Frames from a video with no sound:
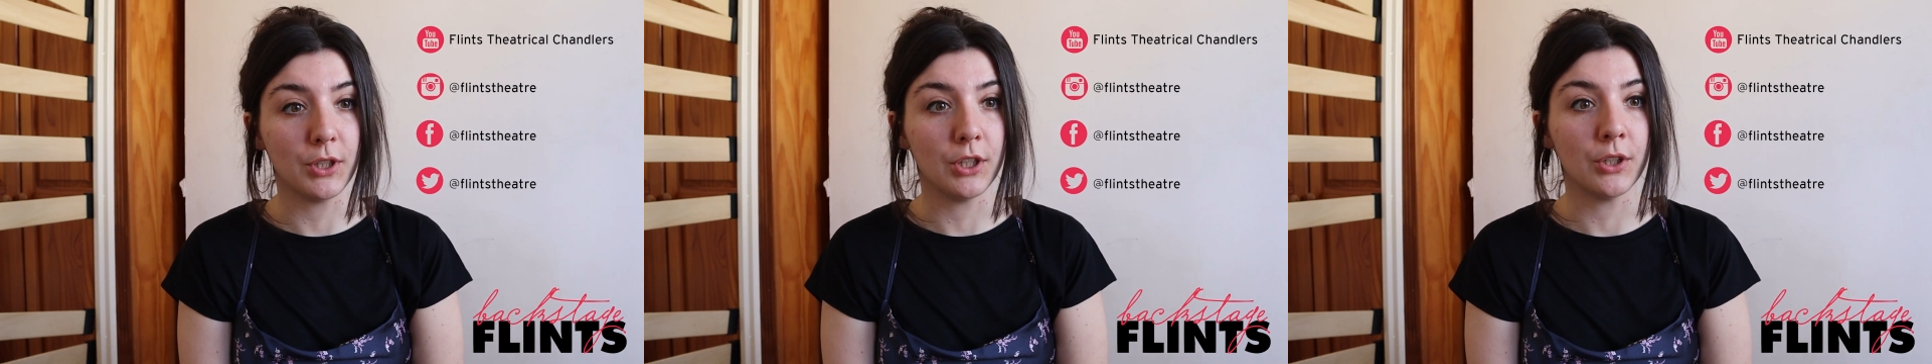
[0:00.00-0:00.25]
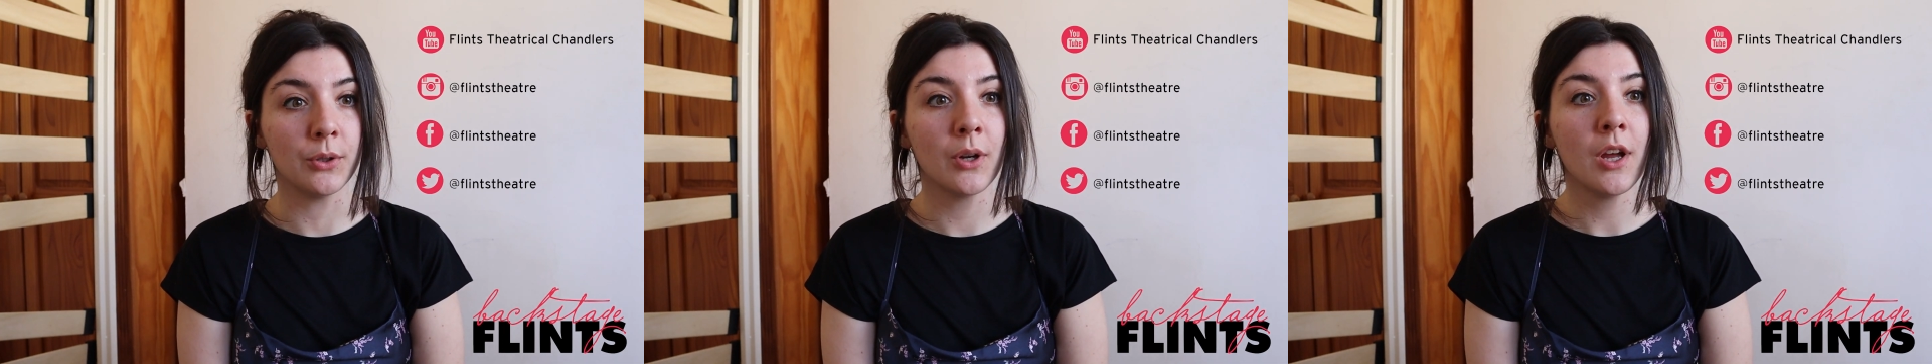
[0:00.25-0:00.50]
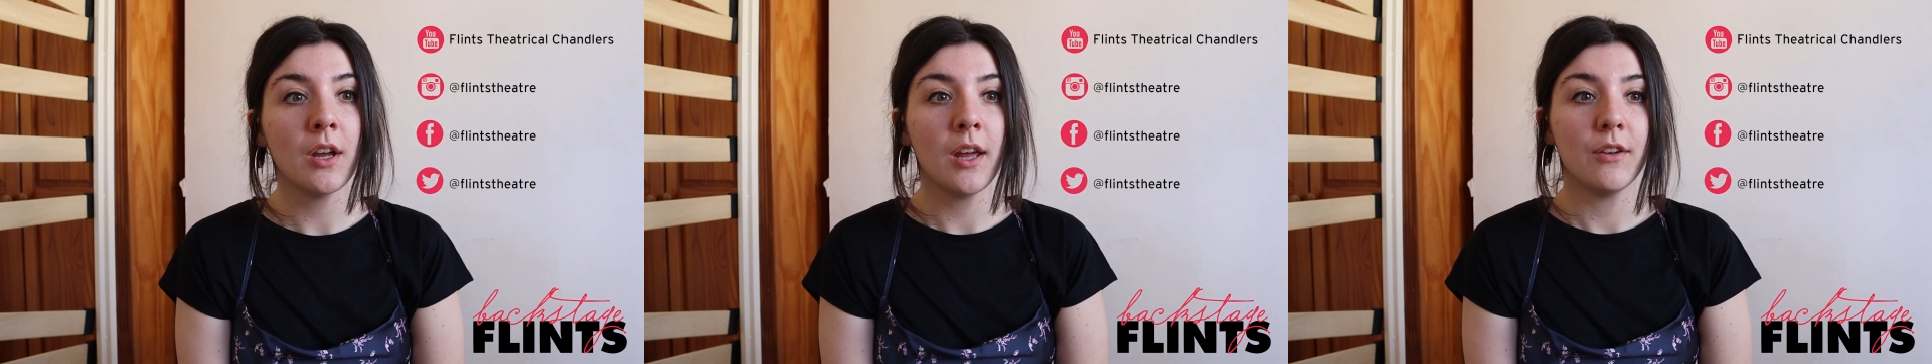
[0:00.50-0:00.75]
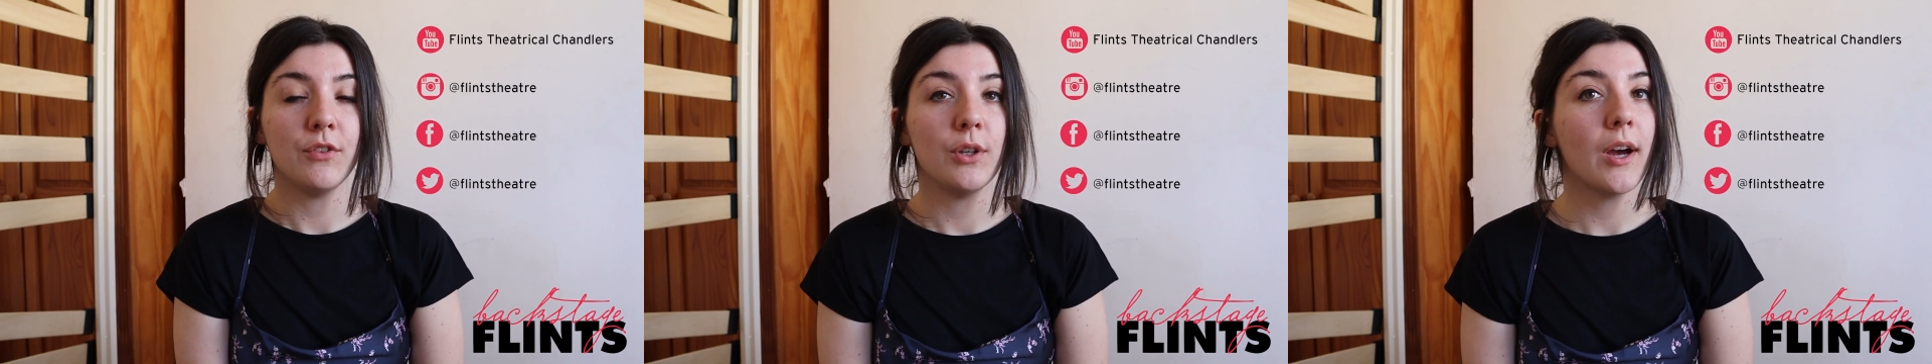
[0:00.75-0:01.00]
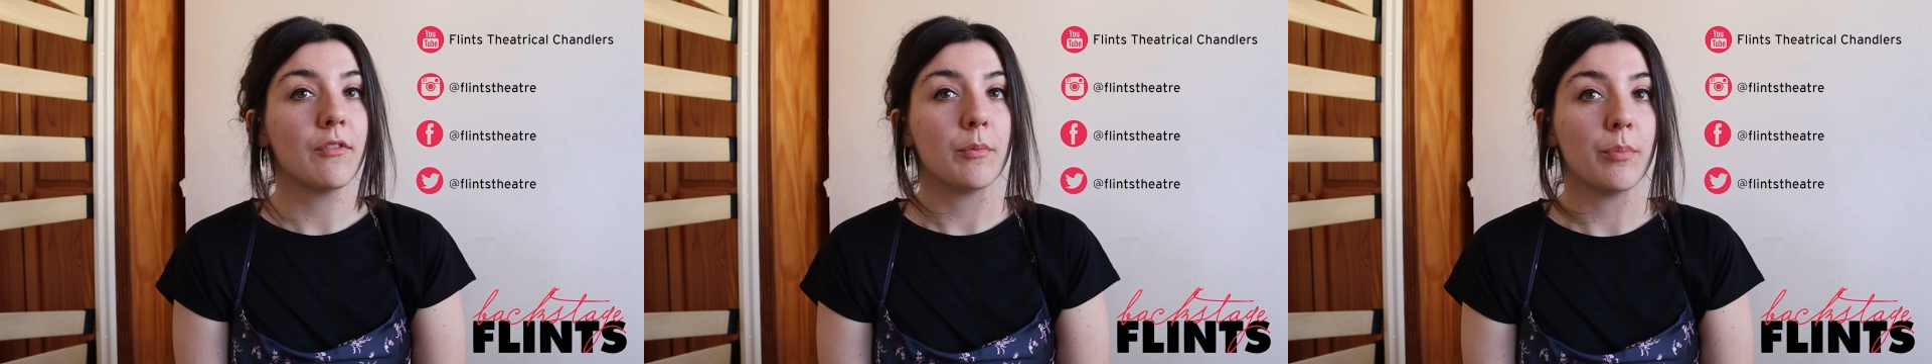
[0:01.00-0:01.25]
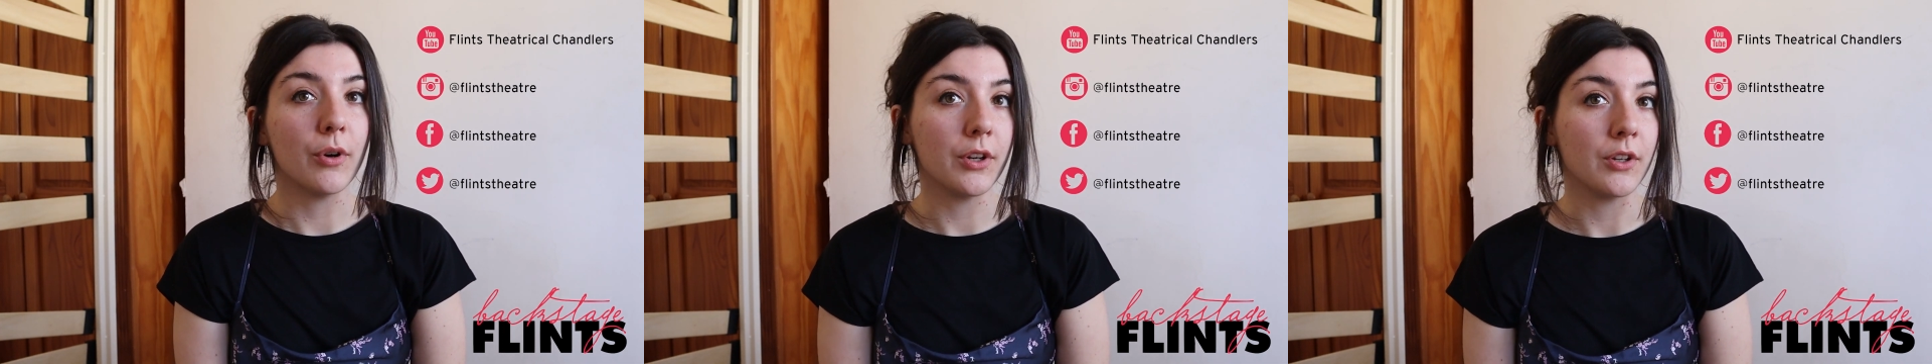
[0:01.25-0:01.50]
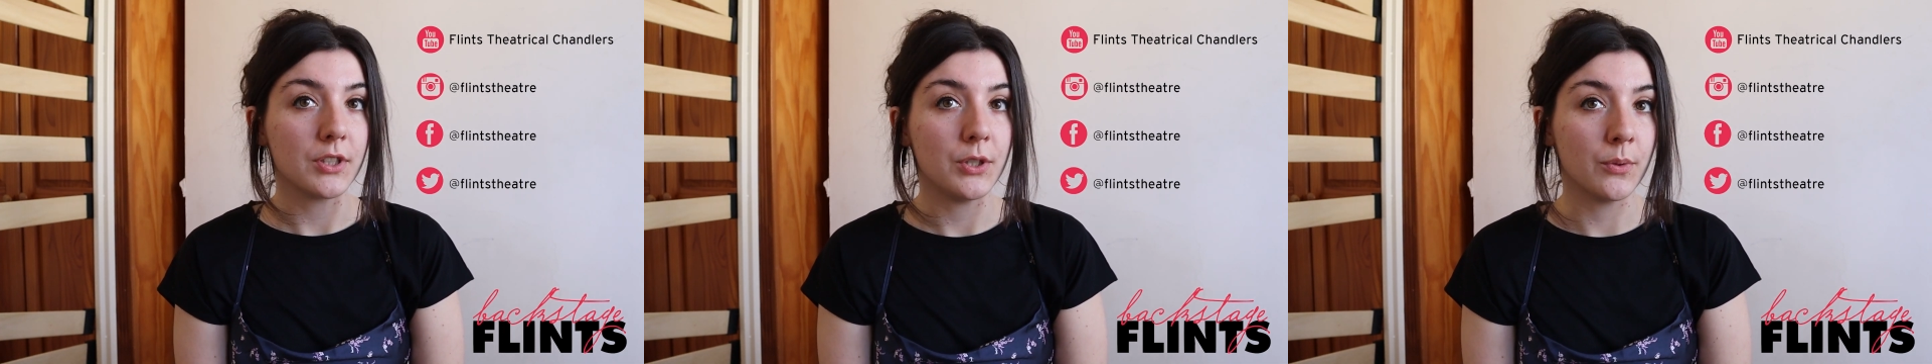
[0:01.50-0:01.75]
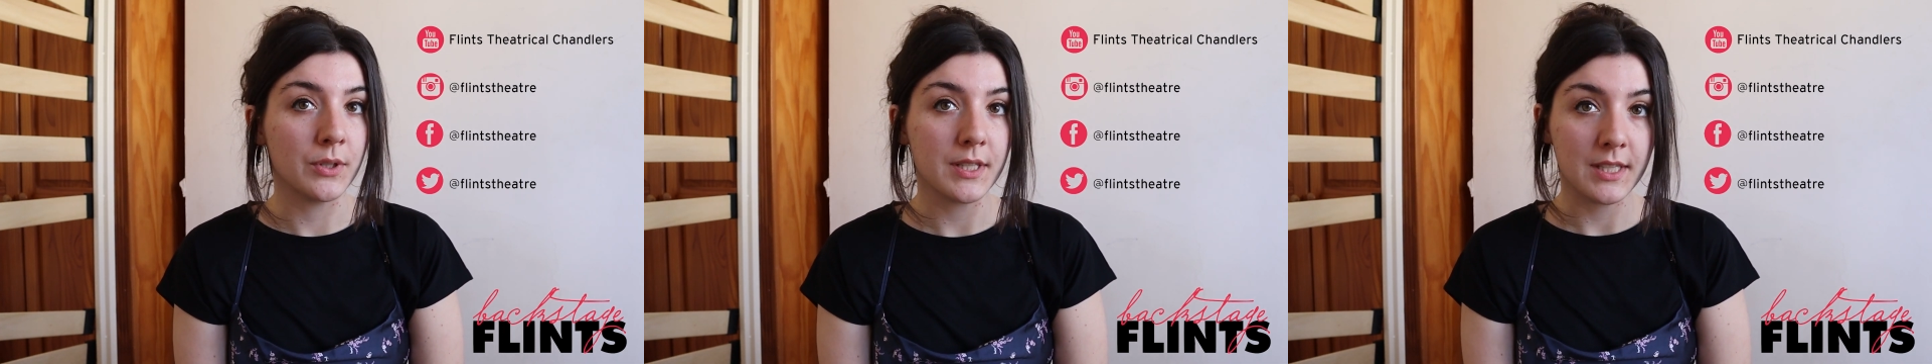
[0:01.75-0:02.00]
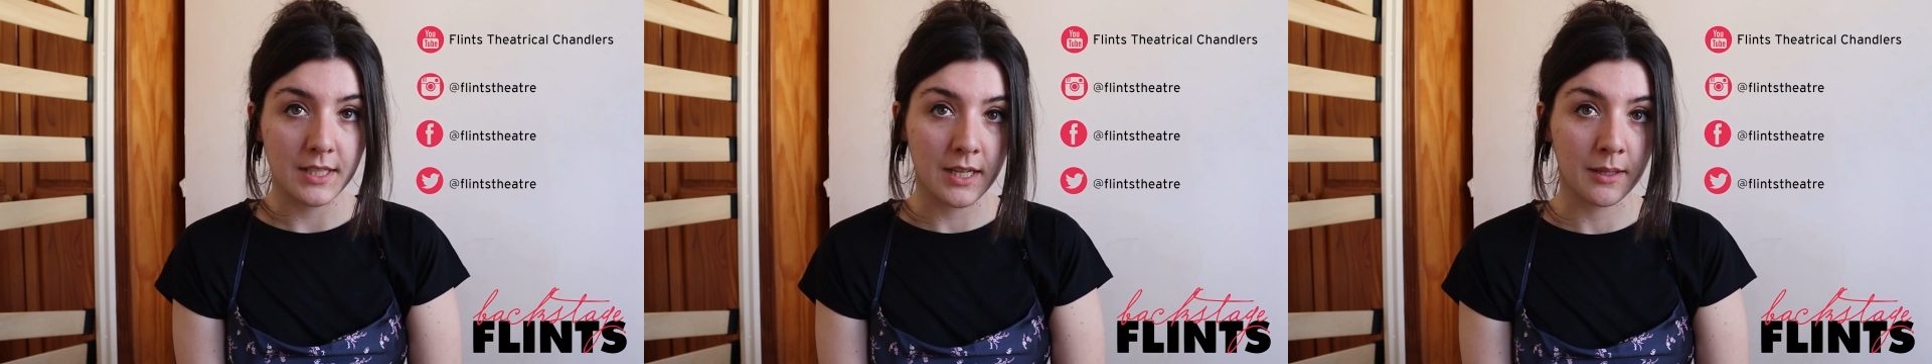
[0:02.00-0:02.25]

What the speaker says: you. If you have a product you want to see